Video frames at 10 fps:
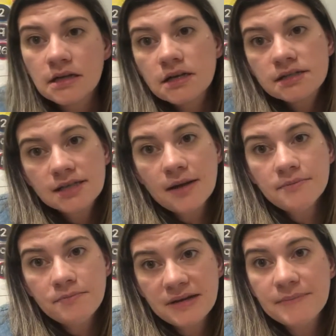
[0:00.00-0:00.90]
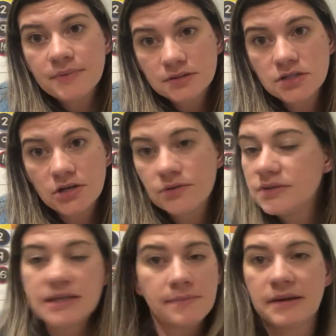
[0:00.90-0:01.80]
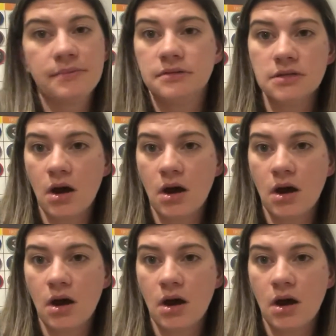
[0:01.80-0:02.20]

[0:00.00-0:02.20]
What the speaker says: Some people do, some people